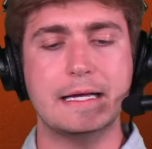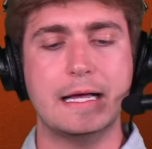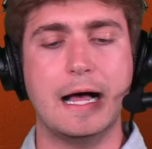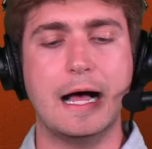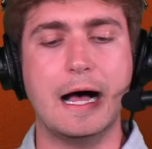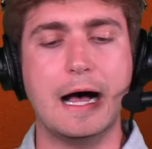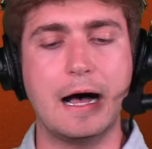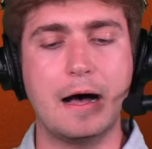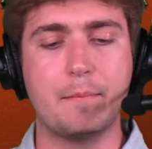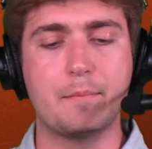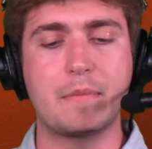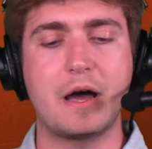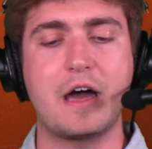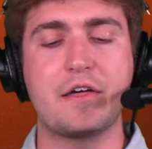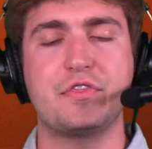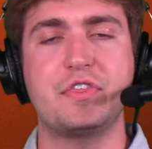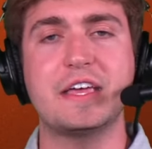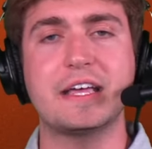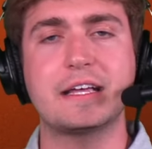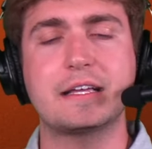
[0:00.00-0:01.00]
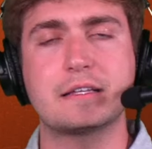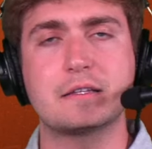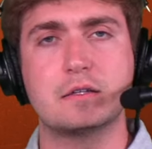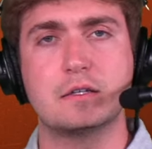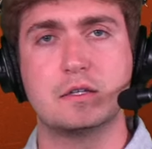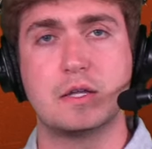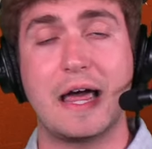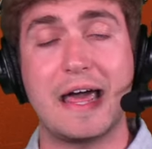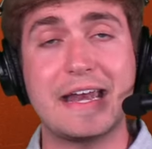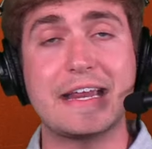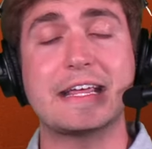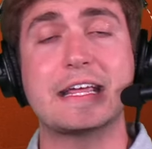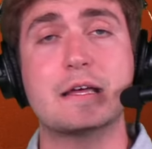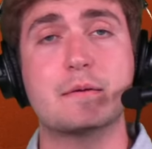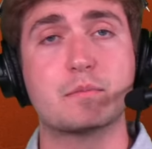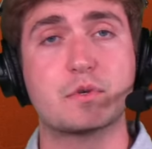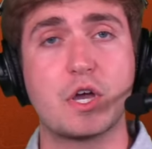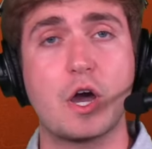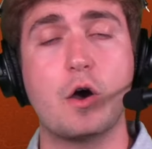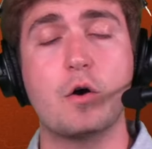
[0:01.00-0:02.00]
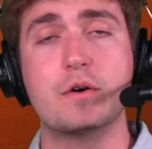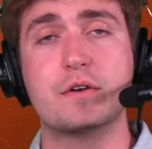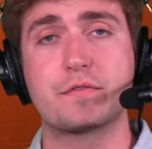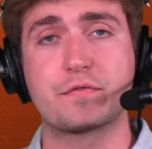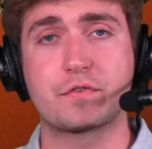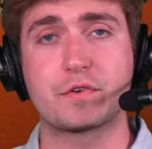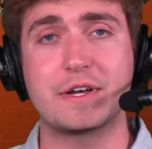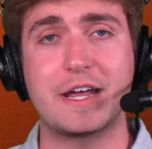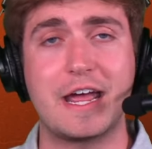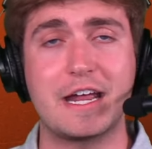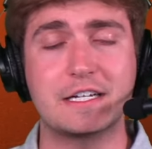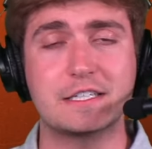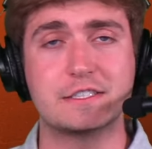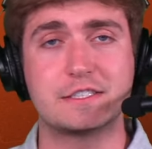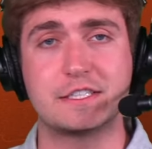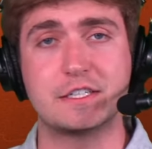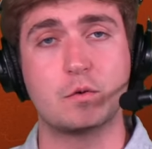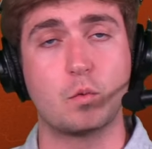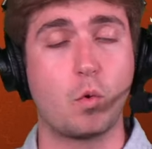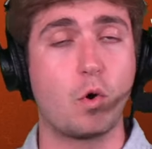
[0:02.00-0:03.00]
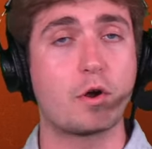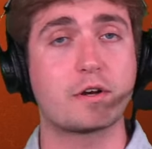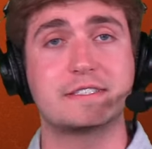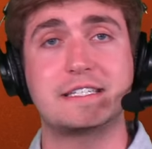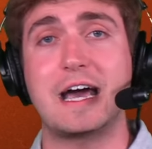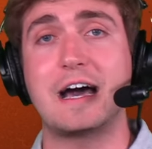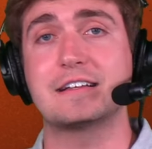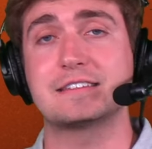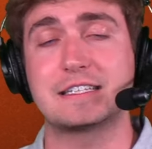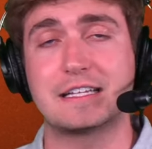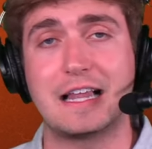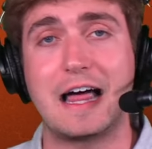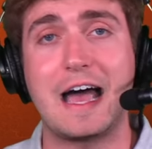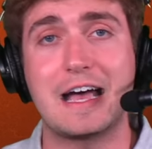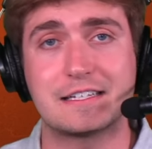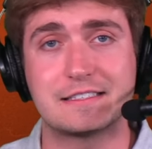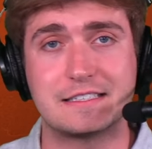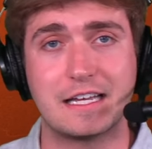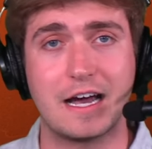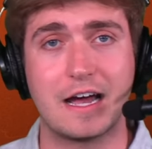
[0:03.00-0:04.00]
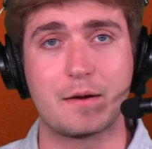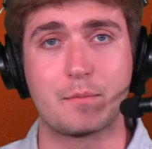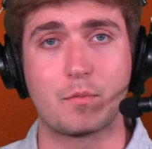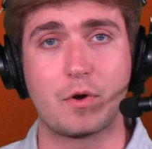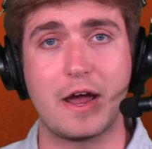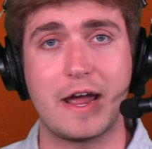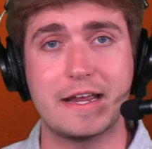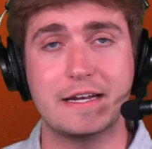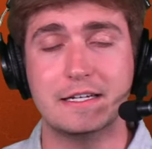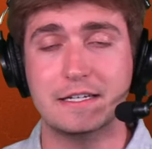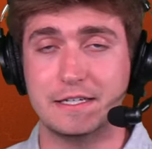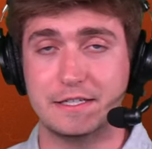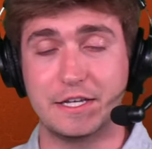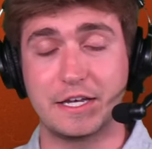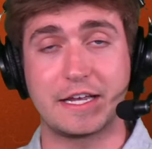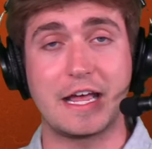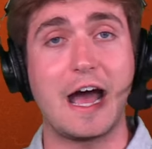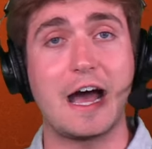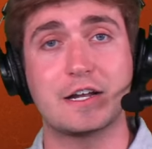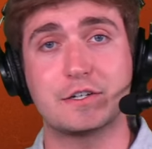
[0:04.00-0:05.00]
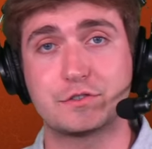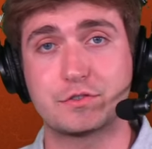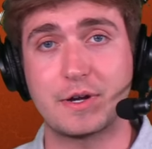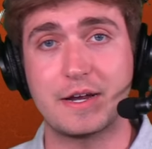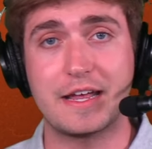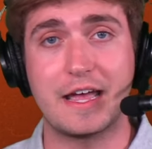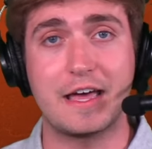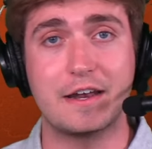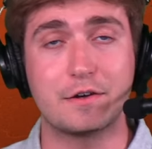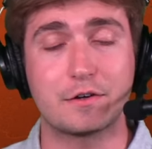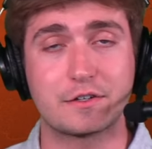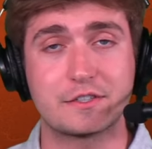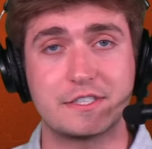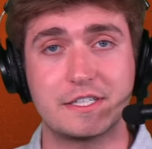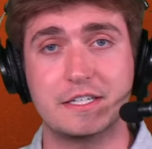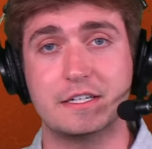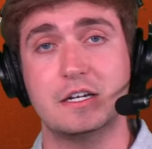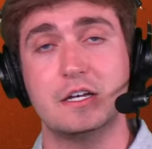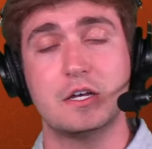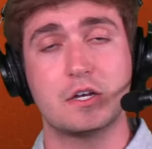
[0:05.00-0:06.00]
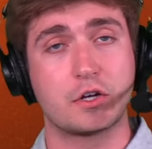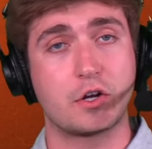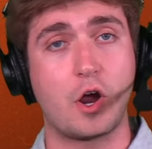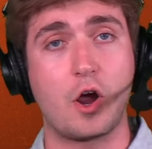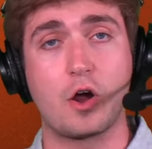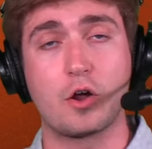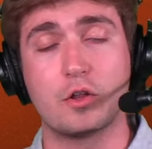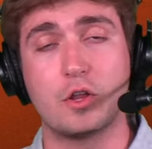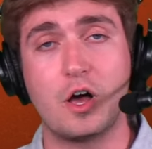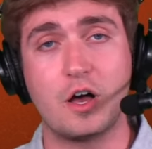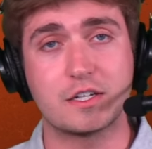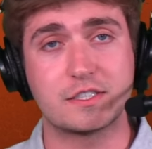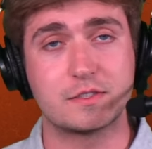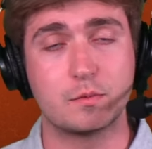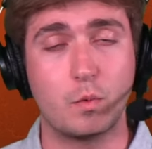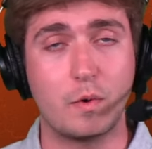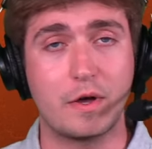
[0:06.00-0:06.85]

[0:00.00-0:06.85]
I think letting him go in free agency worked out the last time, right? You got Trey Hendrickson. Carl Lawson